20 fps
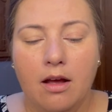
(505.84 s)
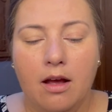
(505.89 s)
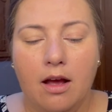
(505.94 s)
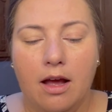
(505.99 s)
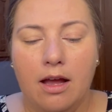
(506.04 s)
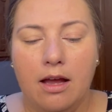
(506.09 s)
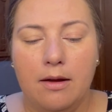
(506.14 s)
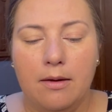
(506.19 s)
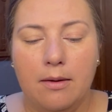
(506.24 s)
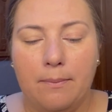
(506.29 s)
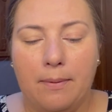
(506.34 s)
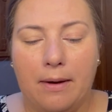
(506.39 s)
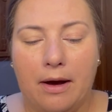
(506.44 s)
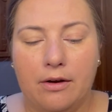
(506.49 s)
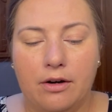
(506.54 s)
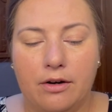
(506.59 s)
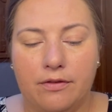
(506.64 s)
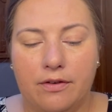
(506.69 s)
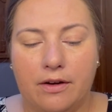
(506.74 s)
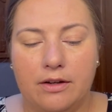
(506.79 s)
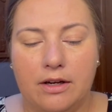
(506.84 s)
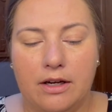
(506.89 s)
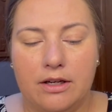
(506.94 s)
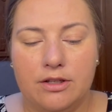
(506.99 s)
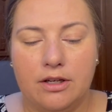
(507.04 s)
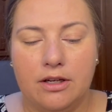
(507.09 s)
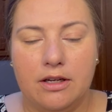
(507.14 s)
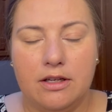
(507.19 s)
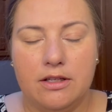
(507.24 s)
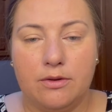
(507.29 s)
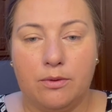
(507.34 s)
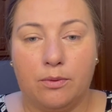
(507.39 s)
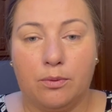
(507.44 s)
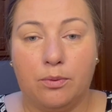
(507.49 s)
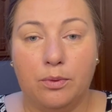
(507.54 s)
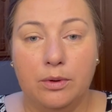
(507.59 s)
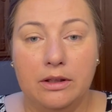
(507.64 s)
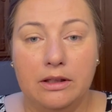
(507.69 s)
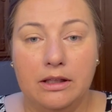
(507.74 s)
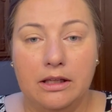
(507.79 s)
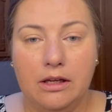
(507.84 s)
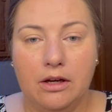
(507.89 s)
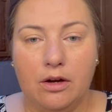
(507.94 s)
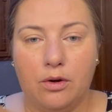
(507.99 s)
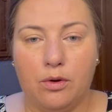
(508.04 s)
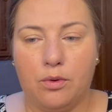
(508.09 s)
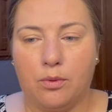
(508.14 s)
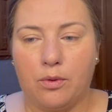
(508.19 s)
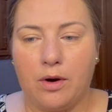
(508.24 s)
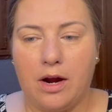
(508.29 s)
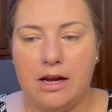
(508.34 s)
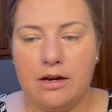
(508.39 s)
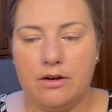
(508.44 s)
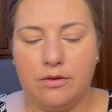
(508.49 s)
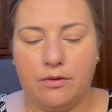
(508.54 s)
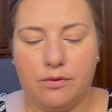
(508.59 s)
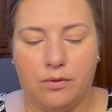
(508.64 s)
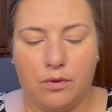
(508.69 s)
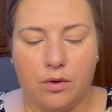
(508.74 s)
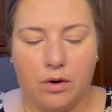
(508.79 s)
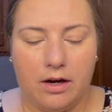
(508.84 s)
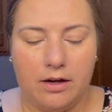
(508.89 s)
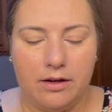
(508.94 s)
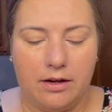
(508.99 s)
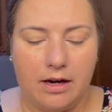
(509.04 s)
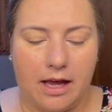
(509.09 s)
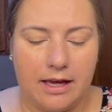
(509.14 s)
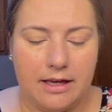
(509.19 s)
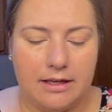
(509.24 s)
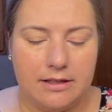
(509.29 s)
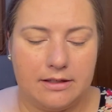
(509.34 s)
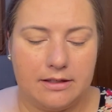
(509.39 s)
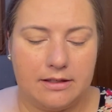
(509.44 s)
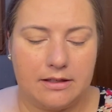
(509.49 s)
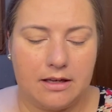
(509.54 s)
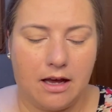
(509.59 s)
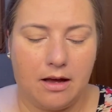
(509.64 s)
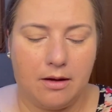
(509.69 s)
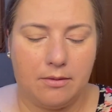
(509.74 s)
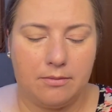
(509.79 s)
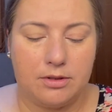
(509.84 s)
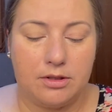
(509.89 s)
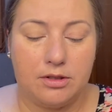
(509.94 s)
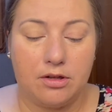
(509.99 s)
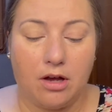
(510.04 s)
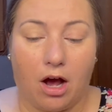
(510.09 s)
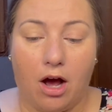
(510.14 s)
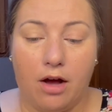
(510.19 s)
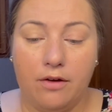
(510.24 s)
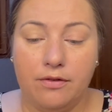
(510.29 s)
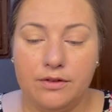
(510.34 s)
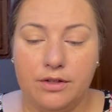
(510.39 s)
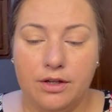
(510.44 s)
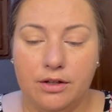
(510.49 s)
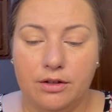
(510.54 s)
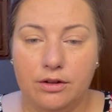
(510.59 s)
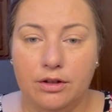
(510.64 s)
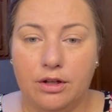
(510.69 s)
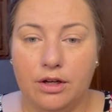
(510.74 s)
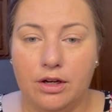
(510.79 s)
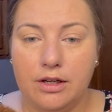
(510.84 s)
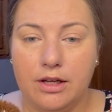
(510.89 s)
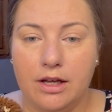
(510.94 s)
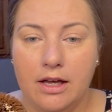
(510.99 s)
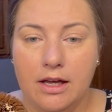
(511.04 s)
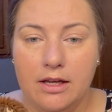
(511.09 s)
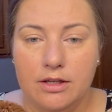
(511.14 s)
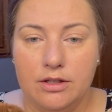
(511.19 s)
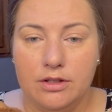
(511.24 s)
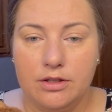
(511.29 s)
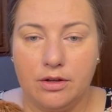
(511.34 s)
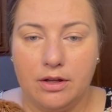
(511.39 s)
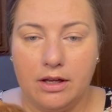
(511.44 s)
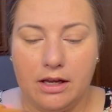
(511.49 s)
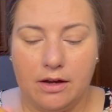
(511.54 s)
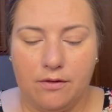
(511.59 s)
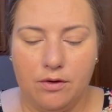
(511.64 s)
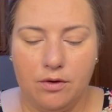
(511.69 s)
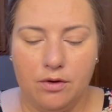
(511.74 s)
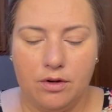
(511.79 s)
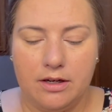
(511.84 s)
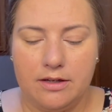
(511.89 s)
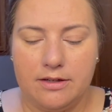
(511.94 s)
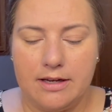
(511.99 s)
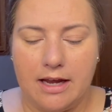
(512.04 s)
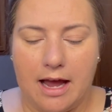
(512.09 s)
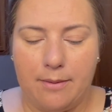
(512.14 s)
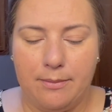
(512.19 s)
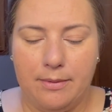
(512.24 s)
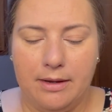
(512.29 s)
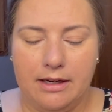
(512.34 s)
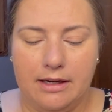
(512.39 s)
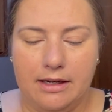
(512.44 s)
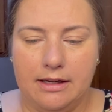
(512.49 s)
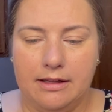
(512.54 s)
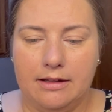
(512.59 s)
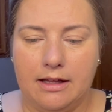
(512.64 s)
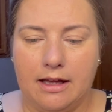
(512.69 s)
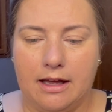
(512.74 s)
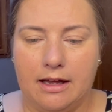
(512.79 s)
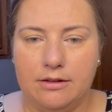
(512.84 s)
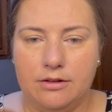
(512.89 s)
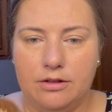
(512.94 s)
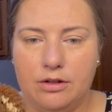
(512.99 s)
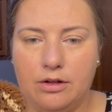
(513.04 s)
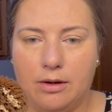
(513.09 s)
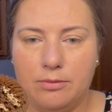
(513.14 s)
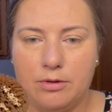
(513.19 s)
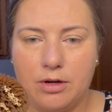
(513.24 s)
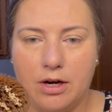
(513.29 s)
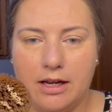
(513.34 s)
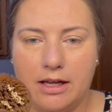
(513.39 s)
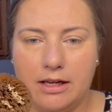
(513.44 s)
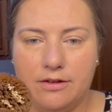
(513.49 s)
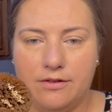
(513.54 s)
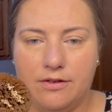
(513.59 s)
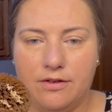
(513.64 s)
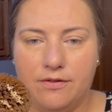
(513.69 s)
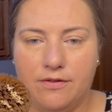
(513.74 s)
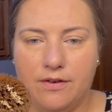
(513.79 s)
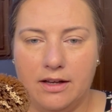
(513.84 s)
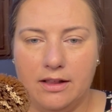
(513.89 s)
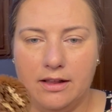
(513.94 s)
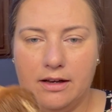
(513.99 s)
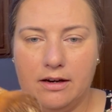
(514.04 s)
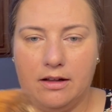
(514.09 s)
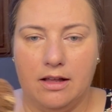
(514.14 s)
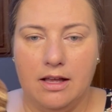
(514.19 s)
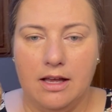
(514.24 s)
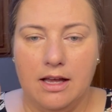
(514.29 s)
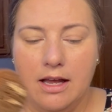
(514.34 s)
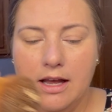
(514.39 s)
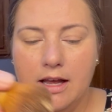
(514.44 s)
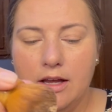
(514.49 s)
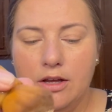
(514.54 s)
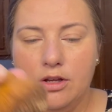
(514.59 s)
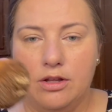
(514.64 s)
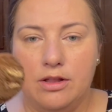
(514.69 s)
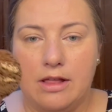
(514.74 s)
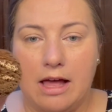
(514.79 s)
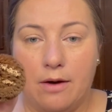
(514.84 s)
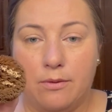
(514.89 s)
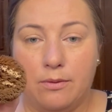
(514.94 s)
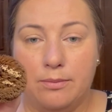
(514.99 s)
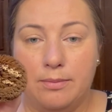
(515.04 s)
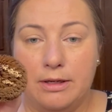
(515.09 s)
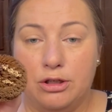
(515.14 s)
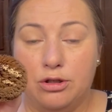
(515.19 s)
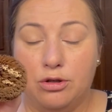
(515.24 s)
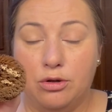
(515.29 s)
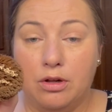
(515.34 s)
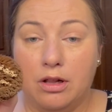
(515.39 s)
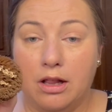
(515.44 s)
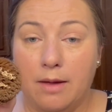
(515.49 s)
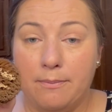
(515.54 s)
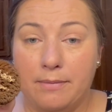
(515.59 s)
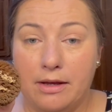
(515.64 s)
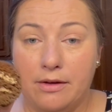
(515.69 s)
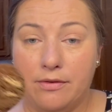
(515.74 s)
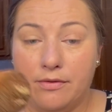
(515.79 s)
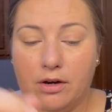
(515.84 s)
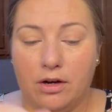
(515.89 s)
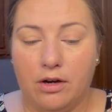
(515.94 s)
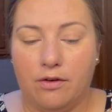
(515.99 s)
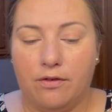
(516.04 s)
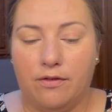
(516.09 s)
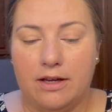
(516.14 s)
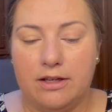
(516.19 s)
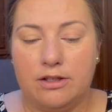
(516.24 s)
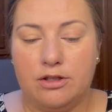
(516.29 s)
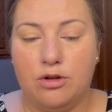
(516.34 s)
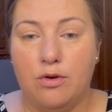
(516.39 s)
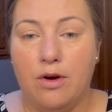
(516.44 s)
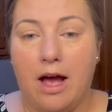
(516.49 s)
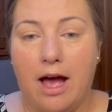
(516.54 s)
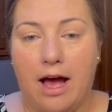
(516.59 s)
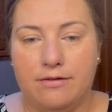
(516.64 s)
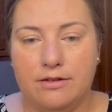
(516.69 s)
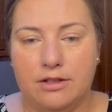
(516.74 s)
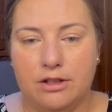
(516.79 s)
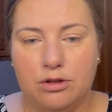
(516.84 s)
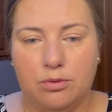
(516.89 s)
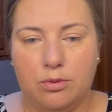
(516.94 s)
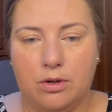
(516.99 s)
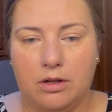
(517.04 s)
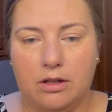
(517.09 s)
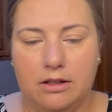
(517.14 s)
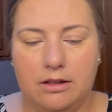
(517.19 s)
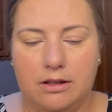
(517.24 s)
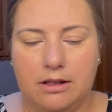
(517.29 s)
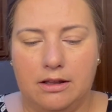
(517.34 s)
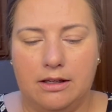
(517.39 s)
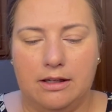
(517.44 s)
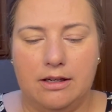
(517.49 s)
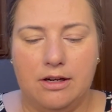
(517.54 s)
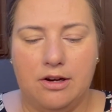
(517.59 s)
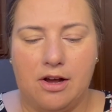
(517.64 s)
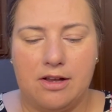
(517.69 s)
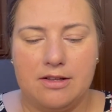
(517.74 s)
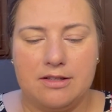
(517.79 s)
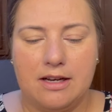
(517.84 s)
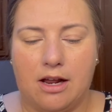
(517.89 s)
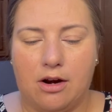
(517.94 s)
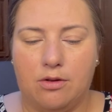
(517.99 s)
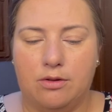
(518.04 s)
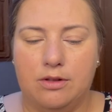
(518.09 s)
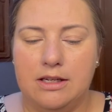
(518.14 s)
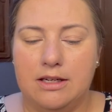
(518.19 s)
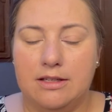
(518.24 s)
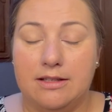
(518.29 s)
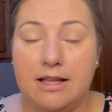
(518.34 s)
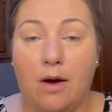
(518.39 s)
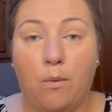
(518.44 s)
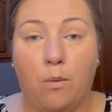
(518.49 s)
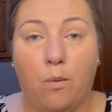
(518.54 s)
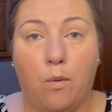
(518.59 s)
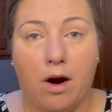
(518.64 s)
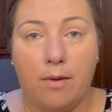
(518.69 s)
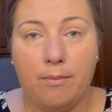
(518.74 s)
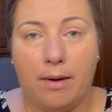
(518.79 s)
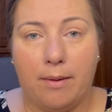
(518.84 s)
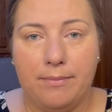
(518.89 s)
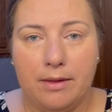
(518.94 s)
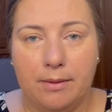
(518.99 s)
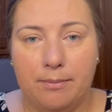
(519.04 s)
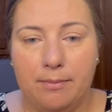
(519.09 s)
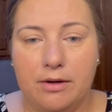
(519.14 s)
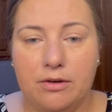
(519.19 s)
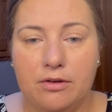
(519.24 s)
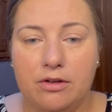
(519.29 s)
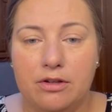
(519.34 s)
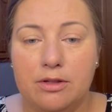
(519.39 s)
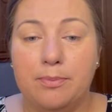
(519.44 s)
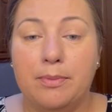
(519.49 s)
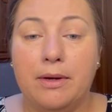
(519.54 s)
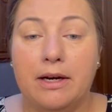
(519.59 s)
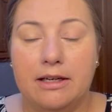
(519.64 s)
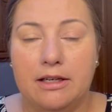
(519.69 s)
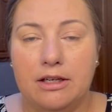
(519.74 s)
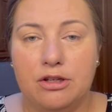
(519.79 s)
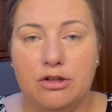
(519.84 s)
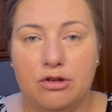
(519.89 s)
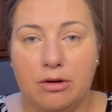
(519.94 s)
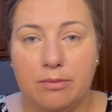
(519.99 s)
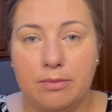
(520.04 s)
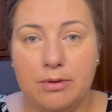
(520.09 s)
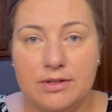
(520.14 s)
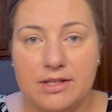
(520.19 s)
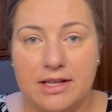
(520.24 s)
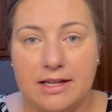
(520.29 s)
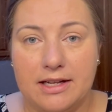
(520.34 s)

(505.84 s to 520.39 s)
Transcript: A powder foundation is really great for a nice soft look. So like if you were to dab it in that, I'm trying to get just very little, that would be too clumpy for your face. You have to swirl in the lid, you guys. Not only does that warm up the minerals, but it distributes